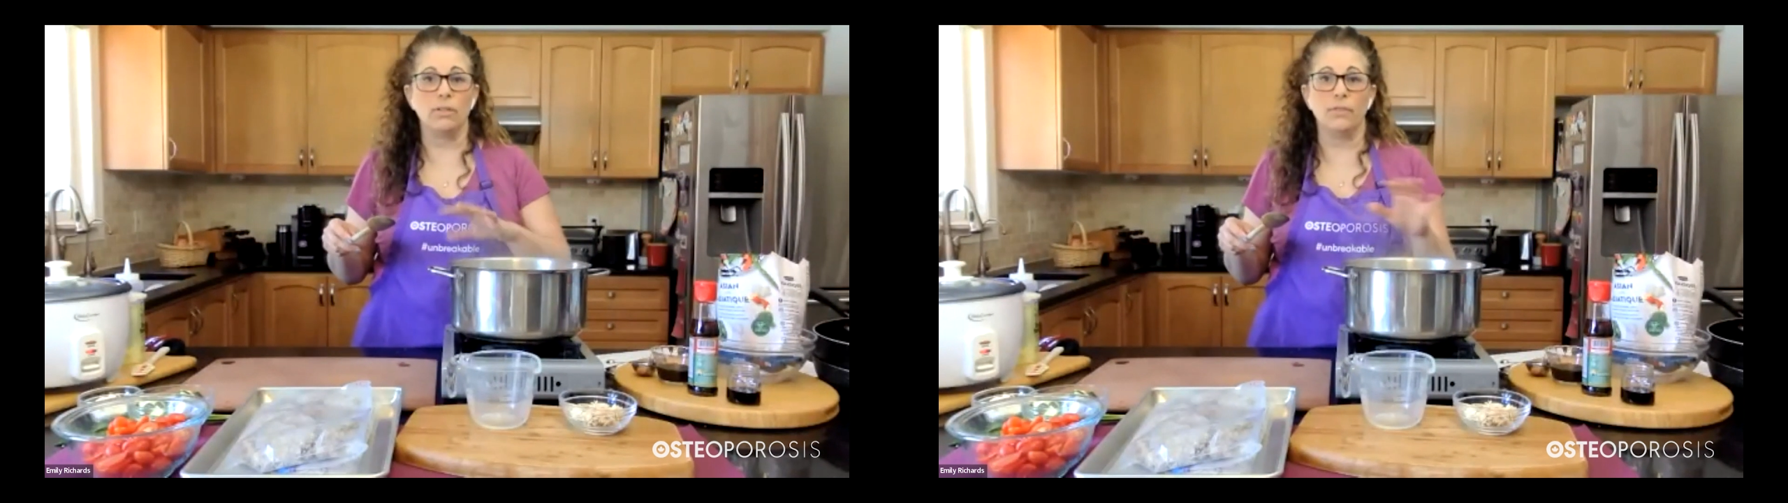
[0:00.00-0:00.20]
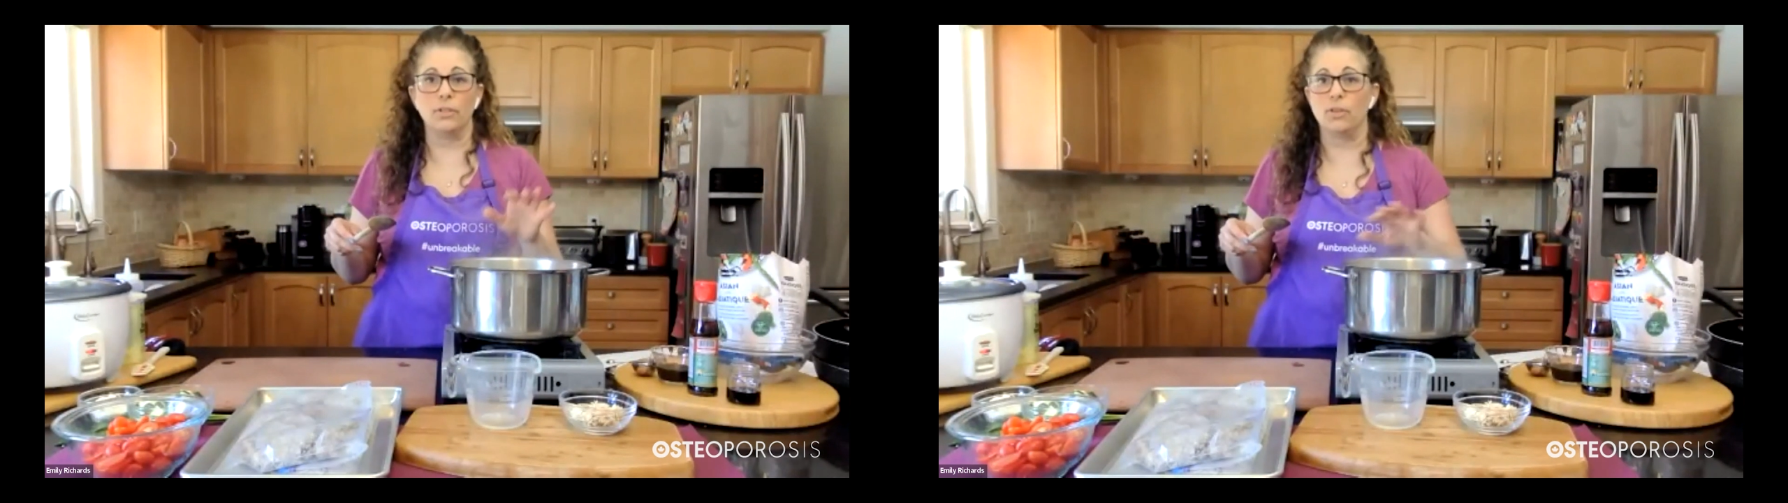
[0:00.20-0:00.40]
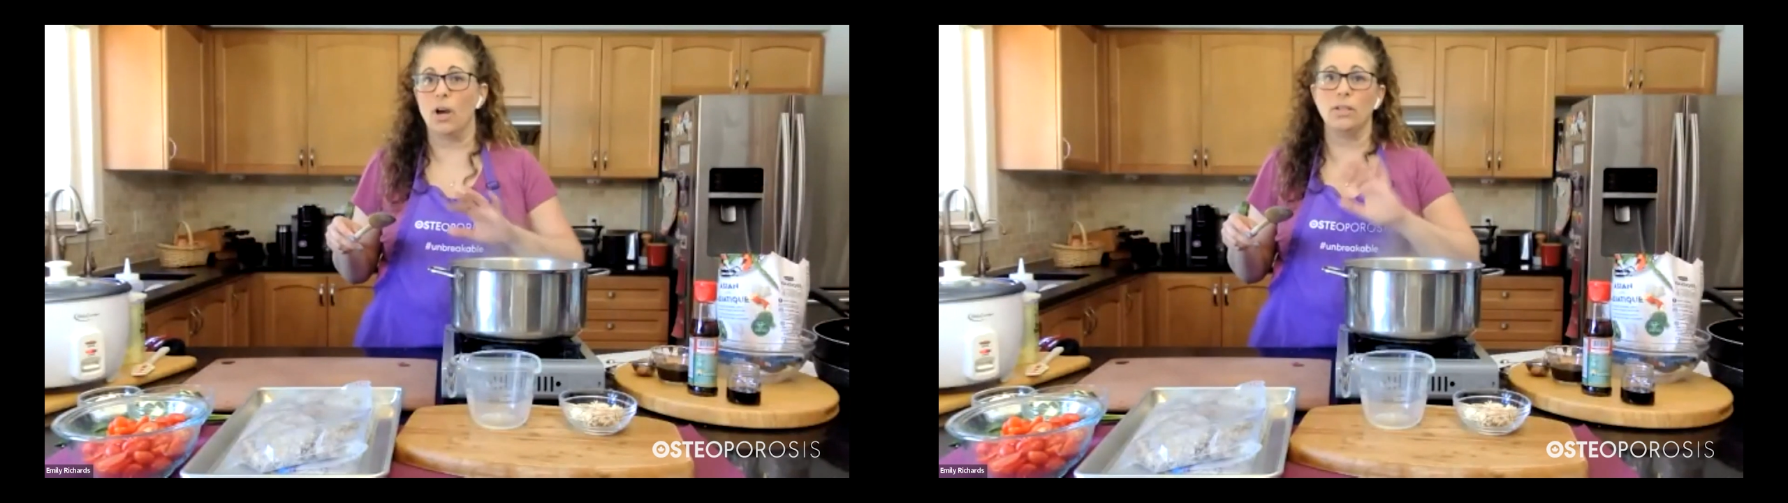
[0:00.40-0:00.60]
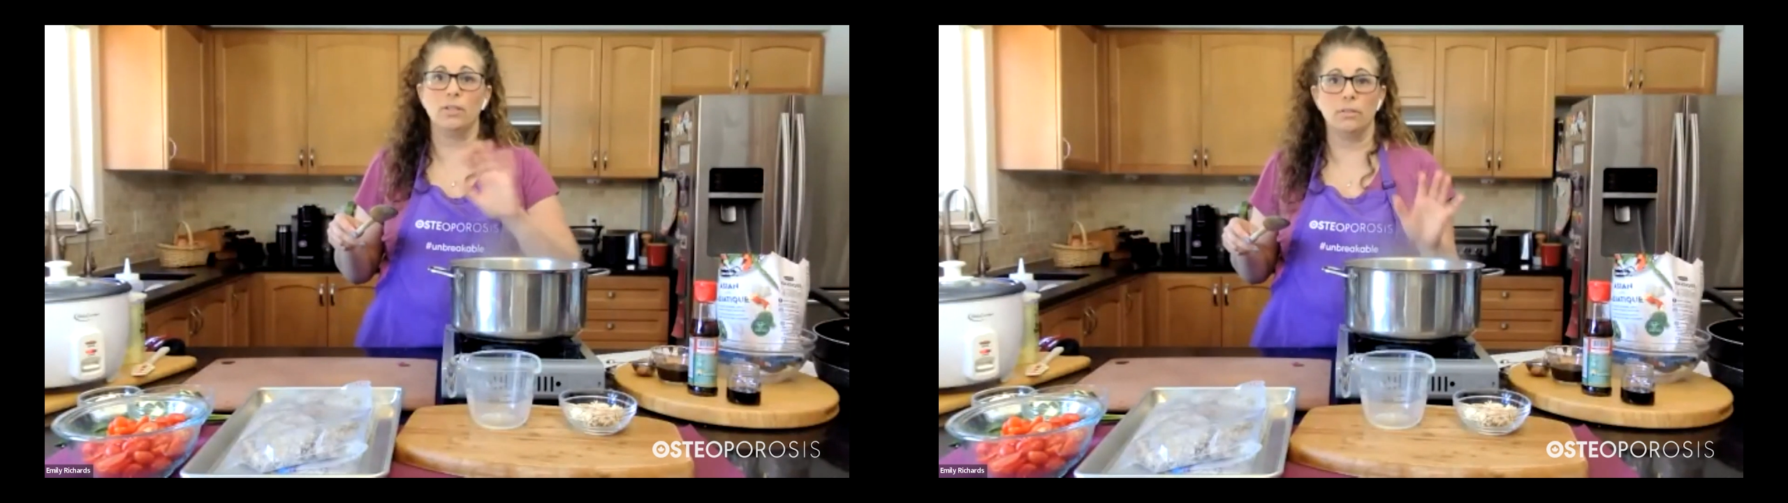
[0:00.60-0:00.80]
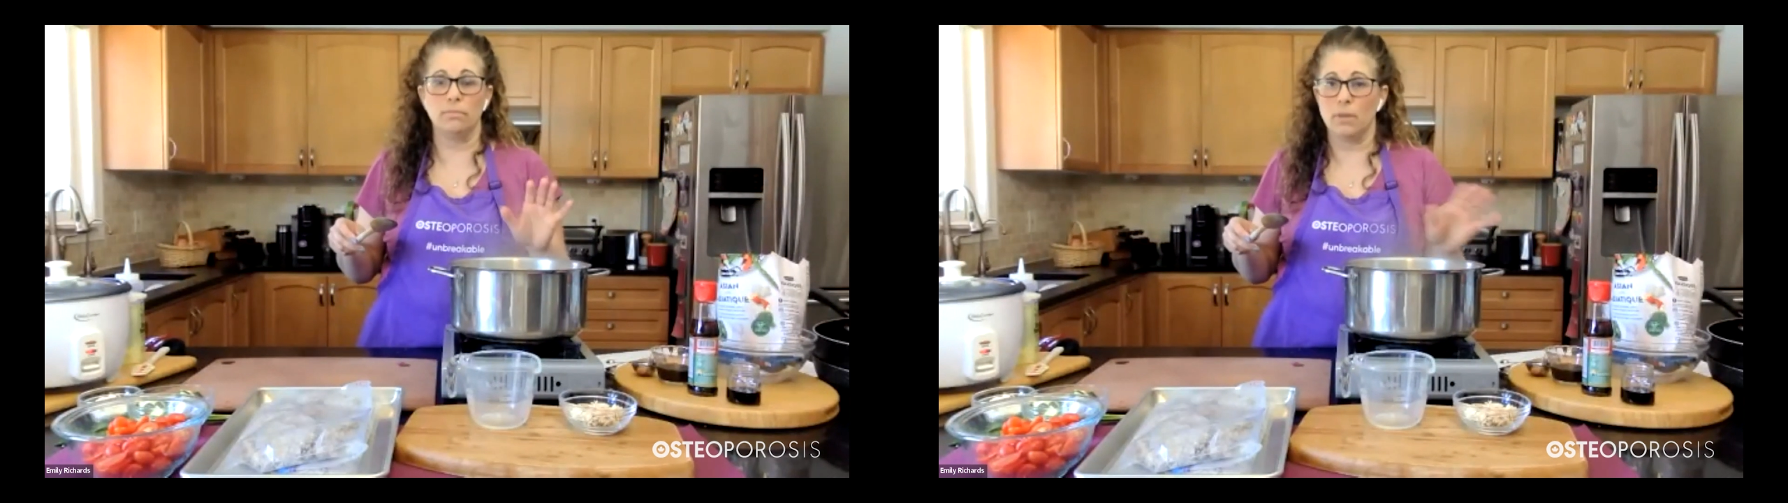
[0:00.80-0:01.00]
If you're not
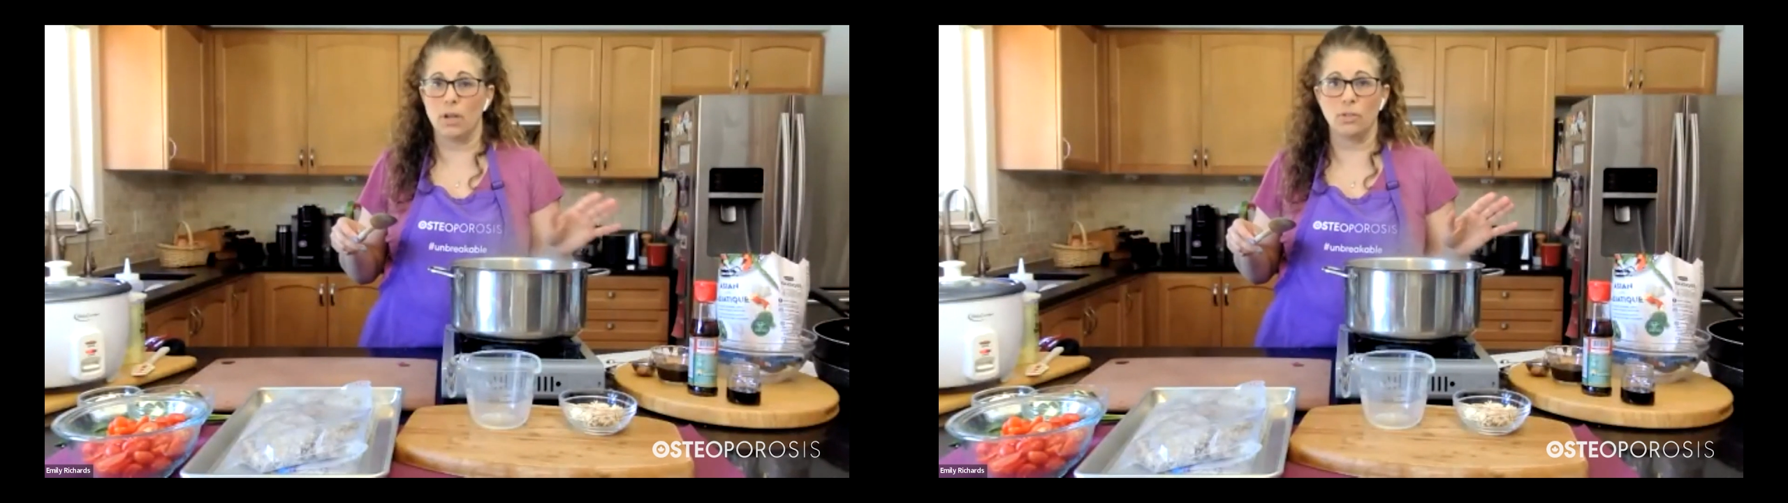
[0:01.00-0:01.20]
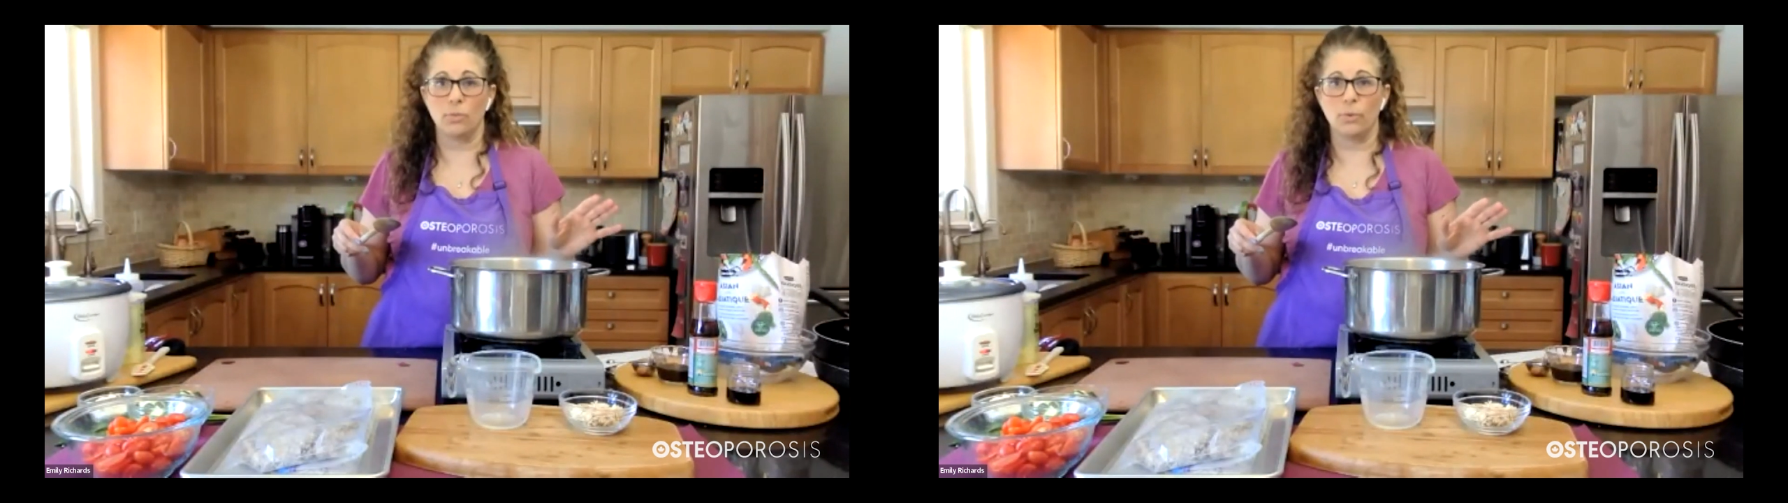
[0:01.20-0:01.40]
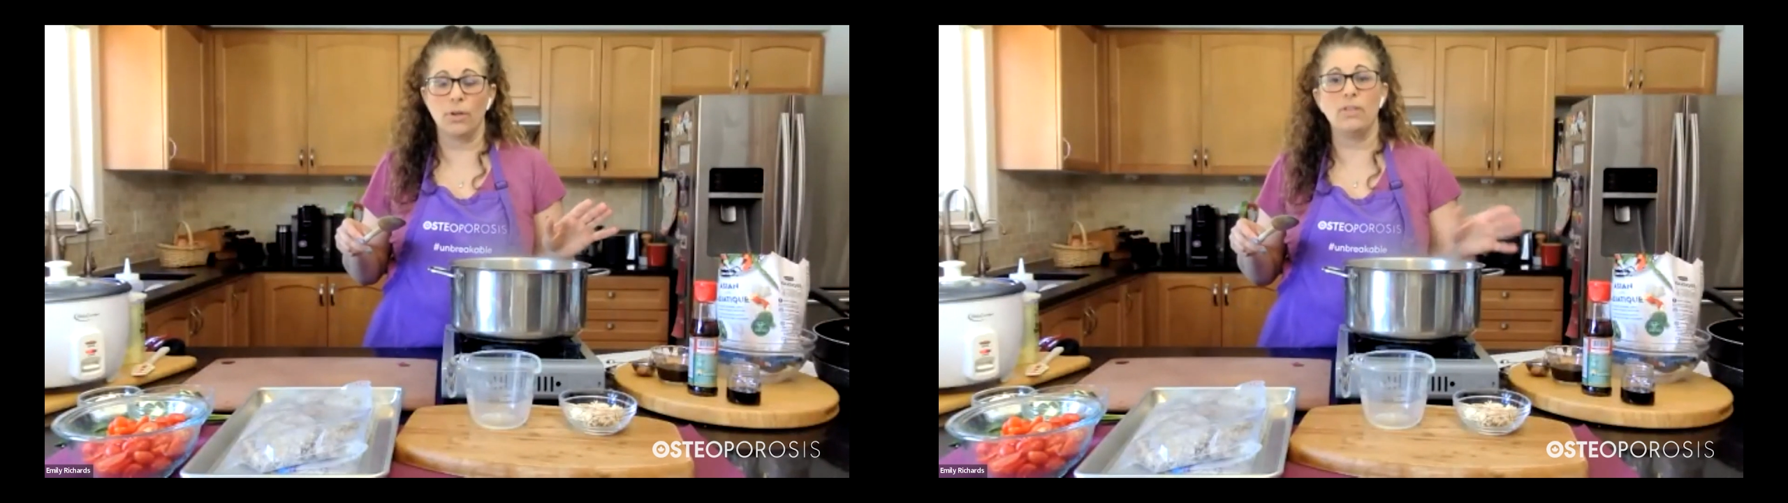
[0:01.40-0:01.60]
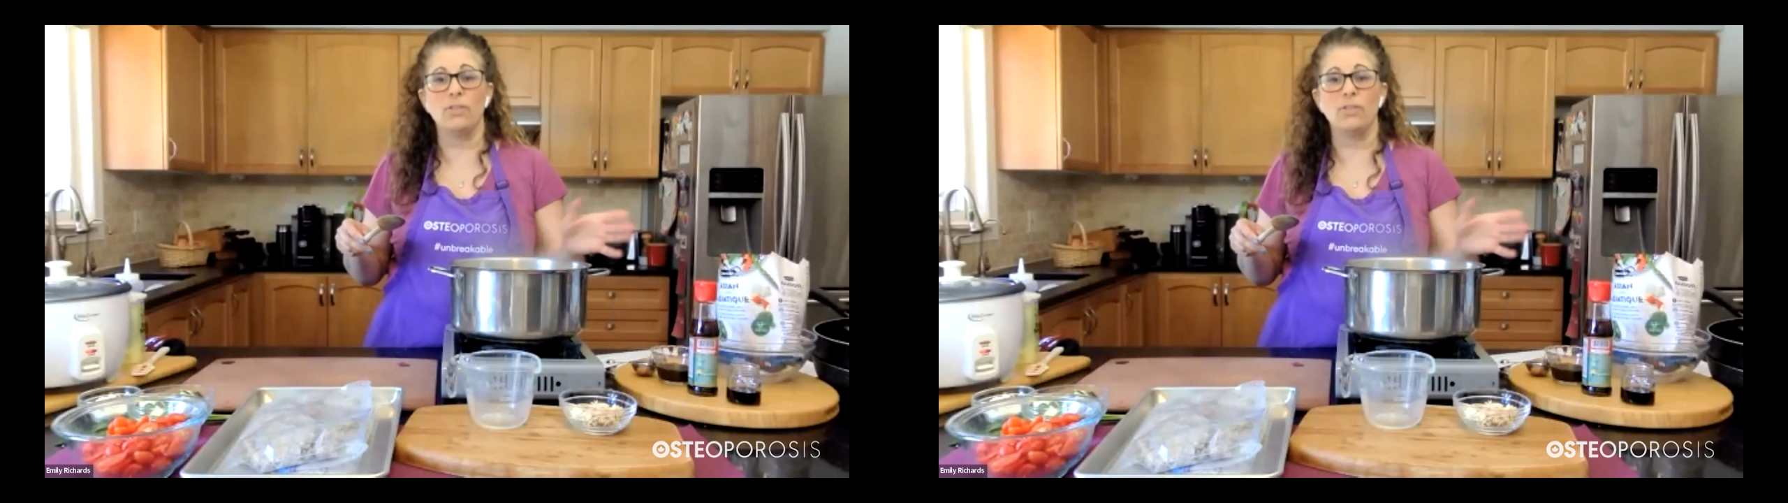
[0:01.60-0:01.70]
to worry.